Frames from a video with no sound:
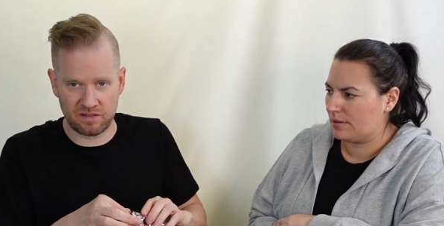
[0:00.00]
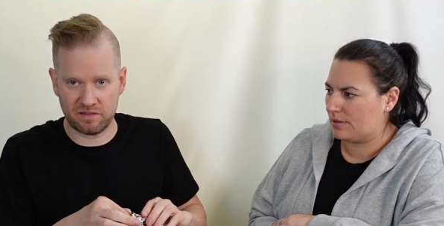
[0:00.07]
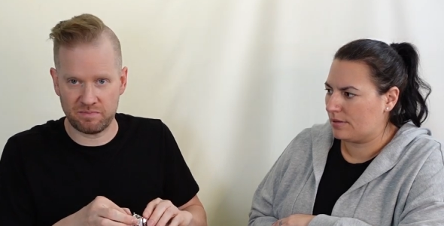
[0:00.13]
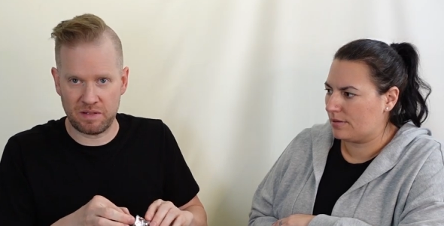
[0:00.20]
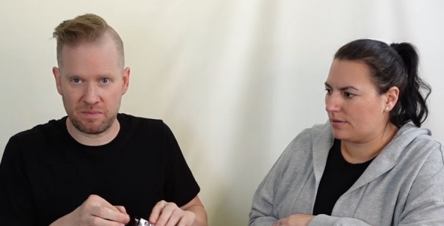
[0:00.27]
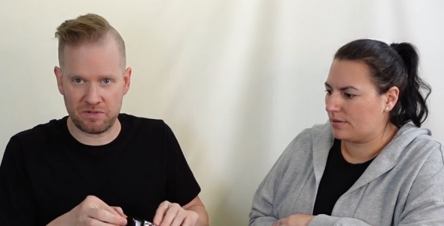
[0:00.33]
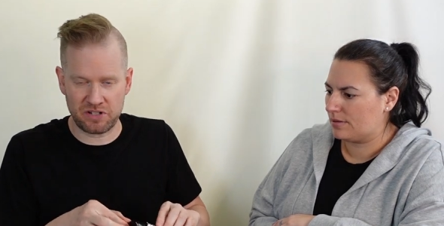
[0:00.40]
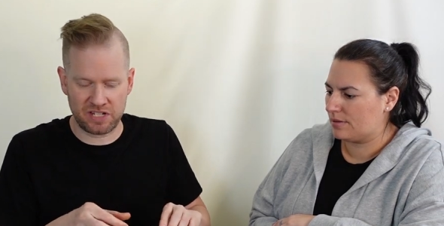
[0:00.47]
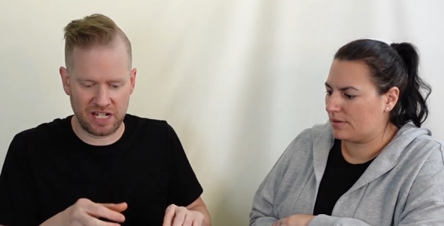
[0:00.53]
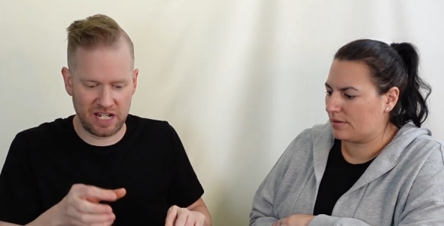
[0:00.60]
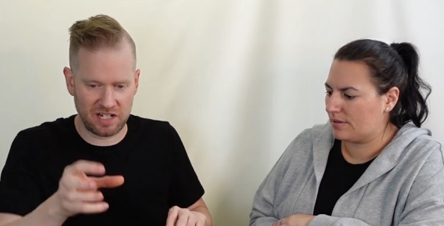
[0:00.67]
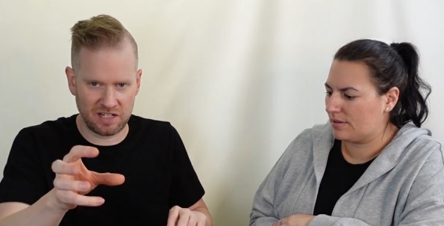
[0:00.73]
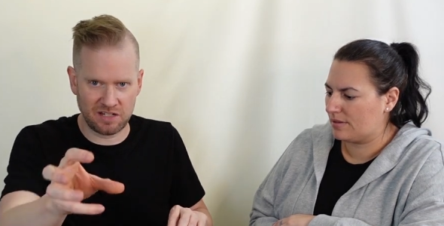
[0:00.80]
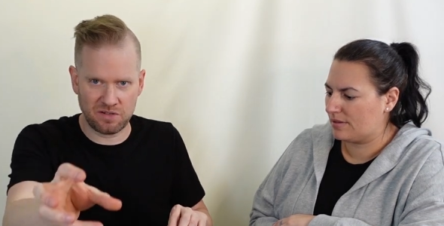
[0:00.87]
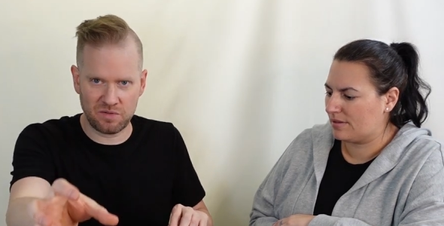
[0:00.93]
Speaker 1: and people are just
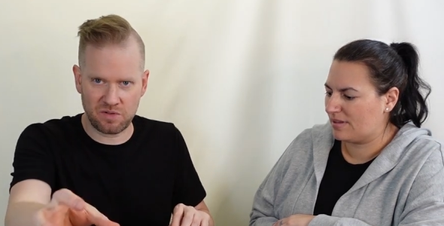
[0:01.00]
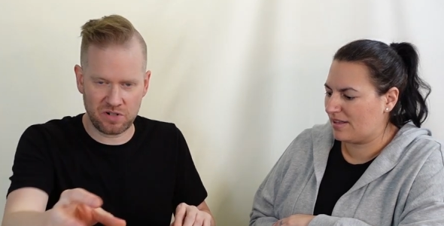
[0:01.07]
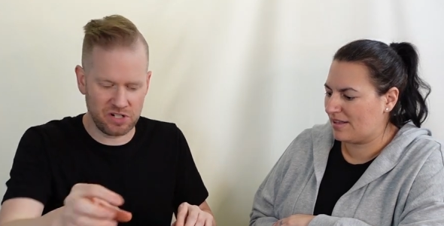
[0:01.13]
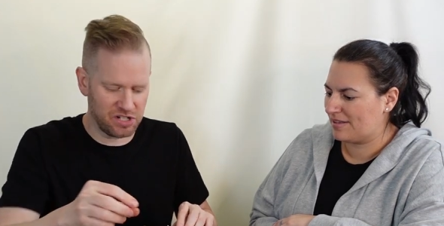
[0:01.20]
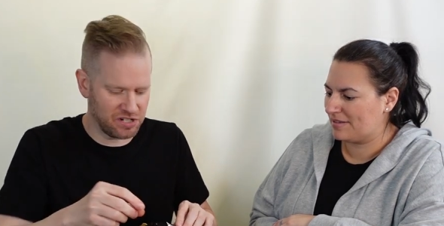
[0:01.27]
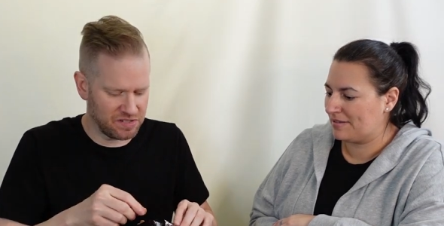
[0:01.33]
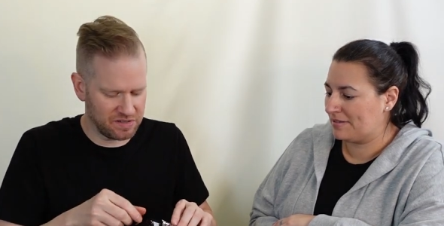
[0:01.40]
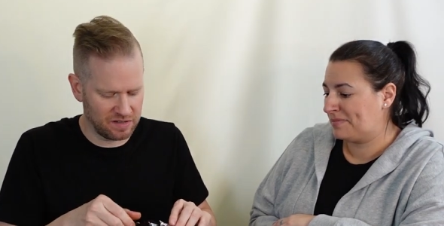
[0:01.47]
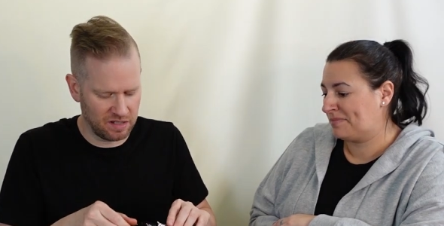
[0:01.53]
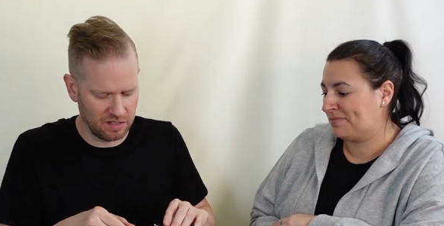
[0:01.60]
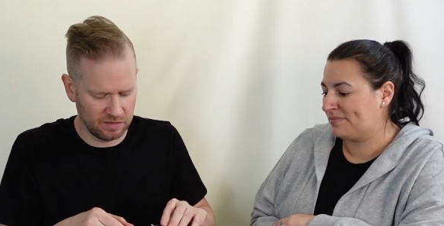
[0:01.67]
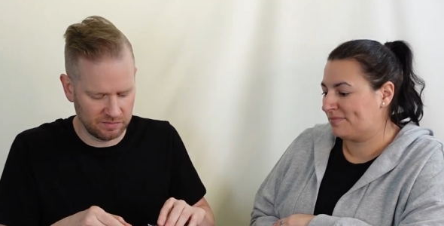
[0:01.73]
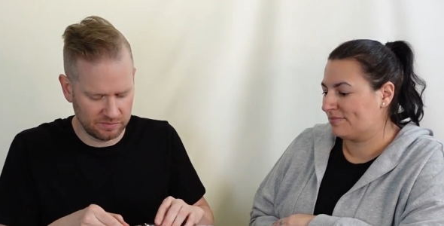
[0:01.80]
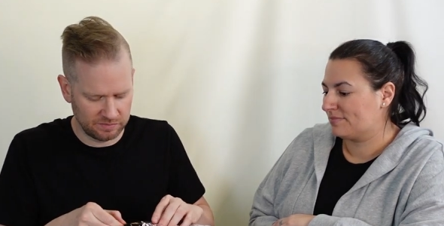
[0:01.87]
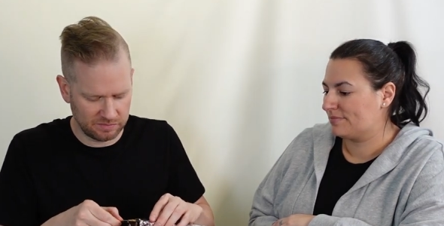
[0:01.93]
handing you oranges.
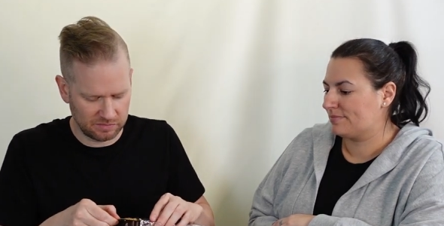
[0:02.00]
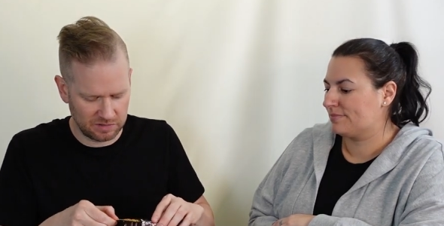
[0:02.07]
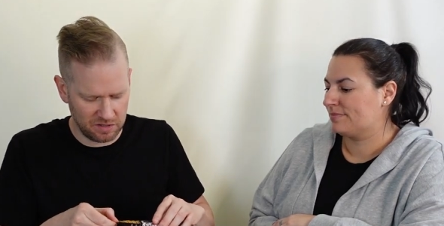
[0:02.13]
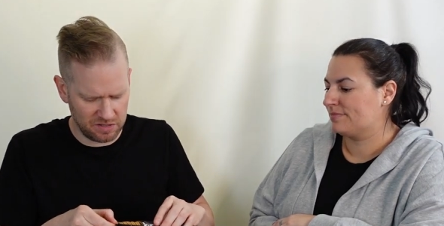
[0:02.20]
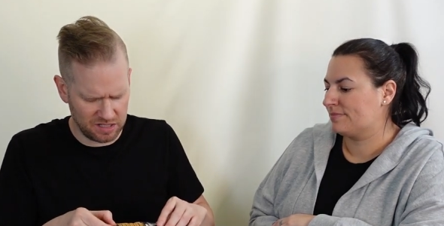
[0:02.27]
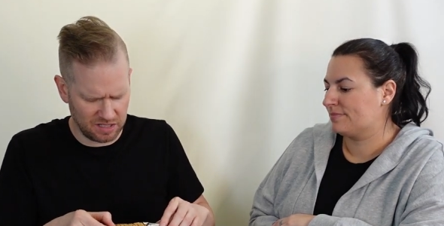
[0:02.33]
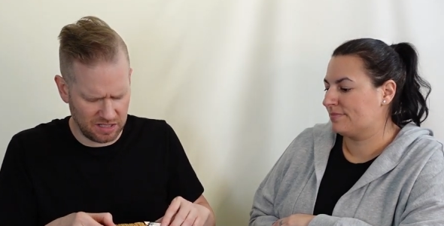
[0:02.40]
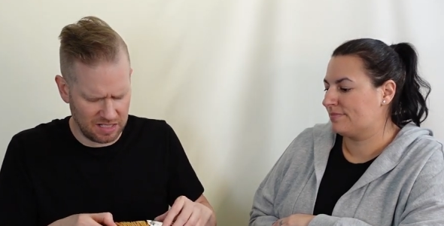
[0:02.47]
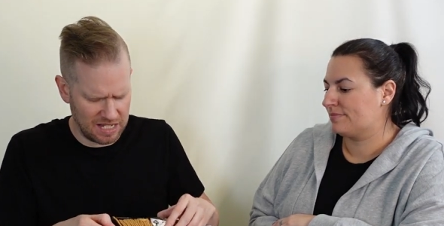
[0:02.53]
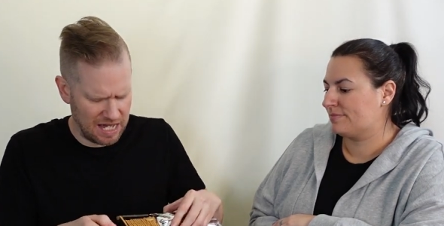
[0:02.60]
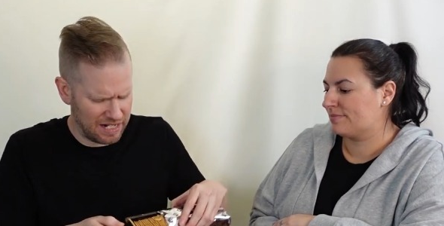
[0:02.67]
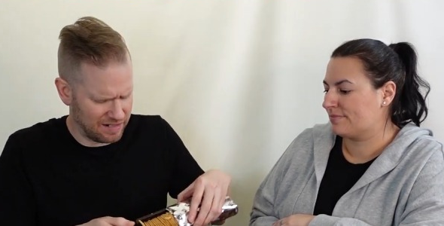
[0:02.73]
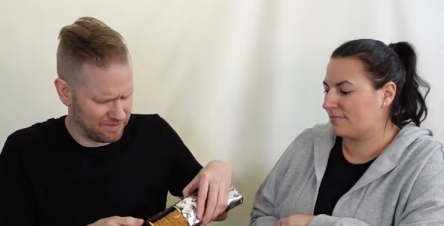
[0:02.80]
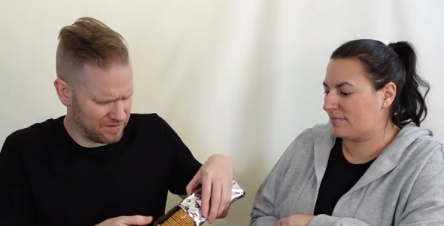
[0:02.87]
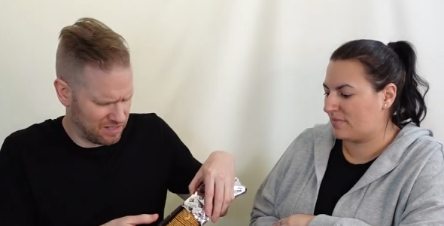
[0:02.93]
Oh, there's a
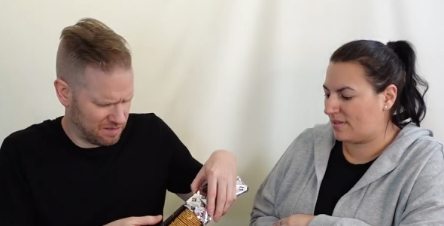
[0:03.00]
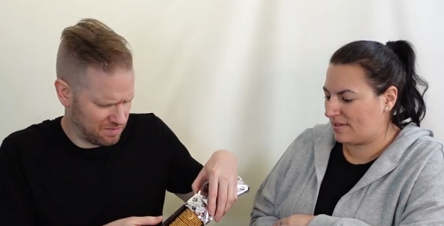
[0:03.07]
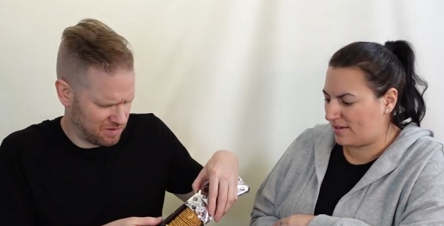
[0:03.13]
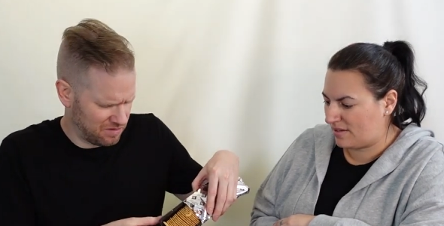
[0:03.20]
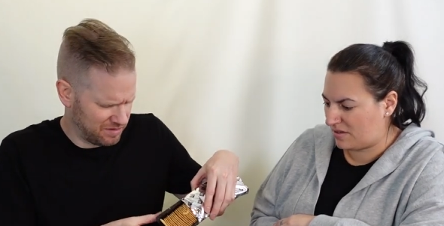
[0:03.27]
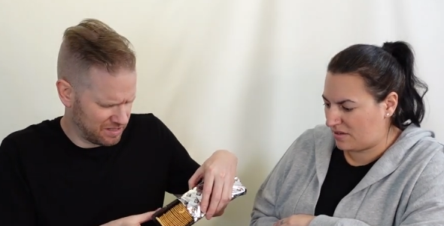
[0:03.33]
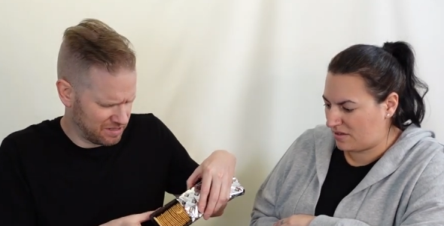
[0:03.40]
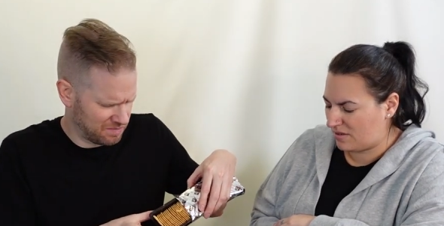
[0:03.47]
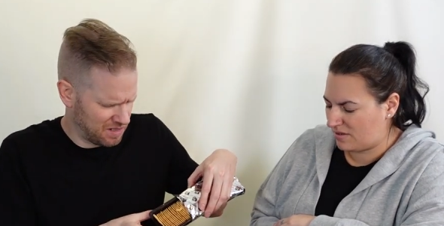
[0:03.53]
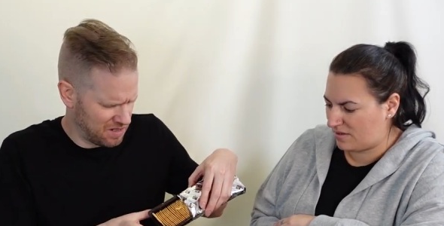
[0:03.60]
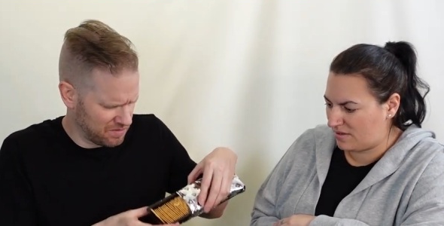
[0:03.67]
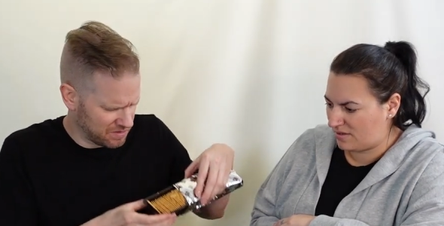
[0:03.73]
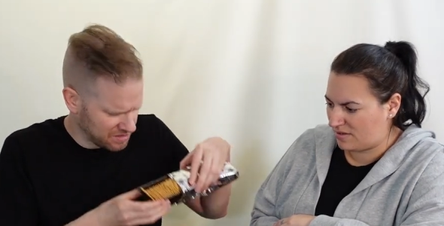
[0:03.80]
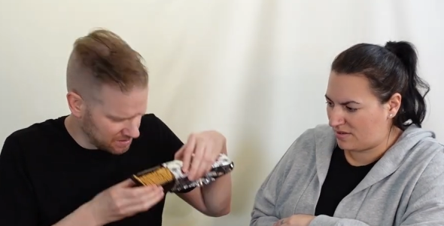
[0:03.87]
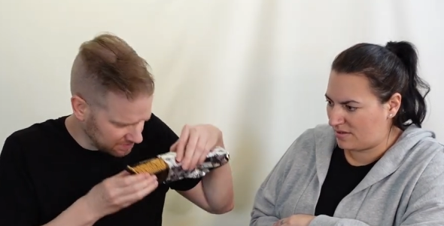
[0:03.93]
lot of them. Holy
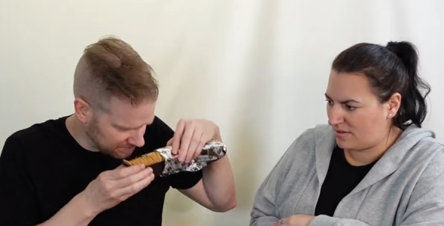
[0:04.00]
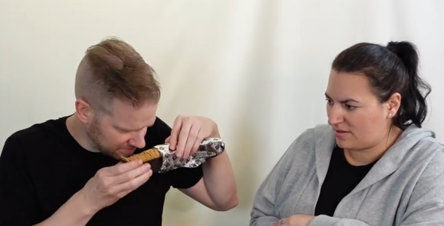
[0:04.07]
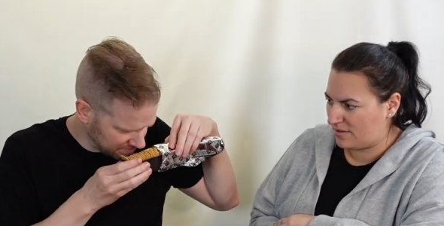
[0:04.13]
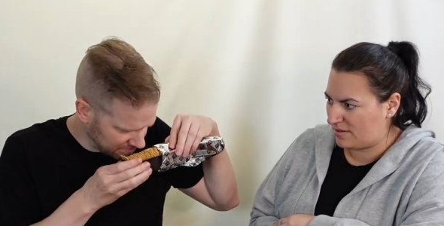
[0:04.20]
smokes.